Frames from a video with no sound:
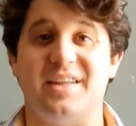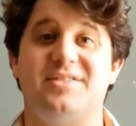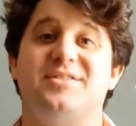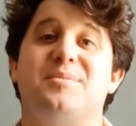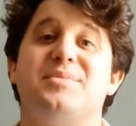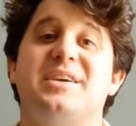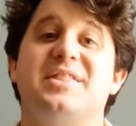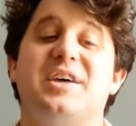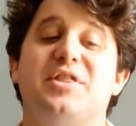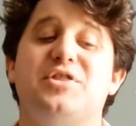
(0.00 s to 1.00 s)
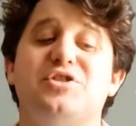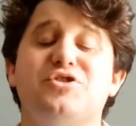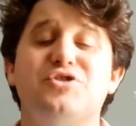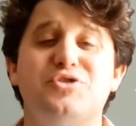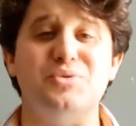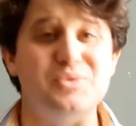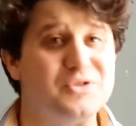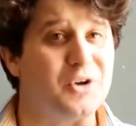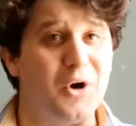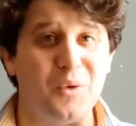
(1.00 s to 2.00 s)
That's something that the
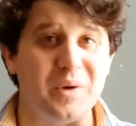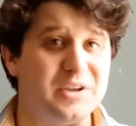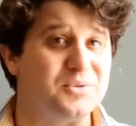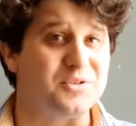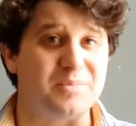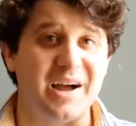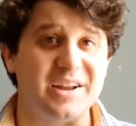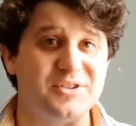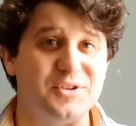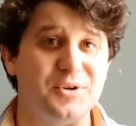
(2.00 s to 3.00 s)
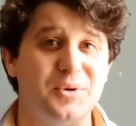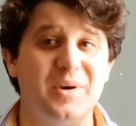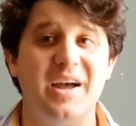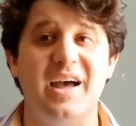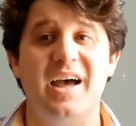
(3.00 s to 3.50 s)
students always respond to.